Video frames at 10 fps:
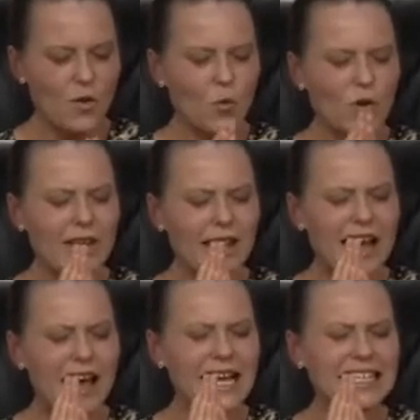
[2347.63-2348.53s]
"We
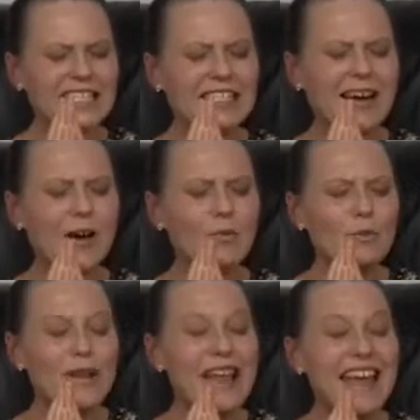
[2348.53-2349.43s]
are so
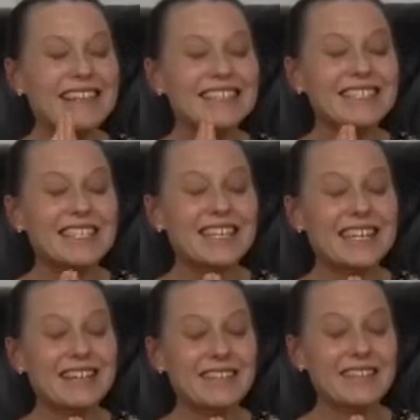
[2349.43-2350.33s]
blessed
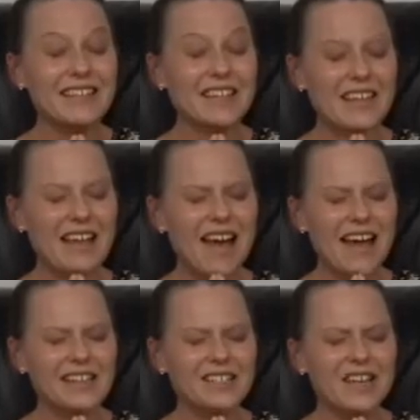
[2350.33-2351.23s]
in the
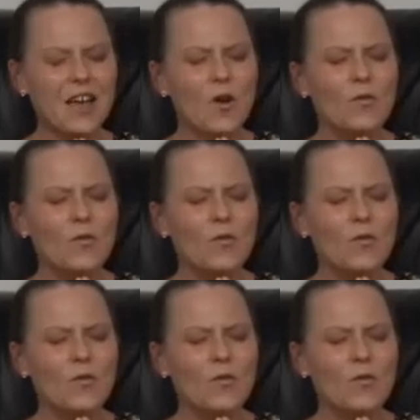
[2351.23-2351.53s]
light,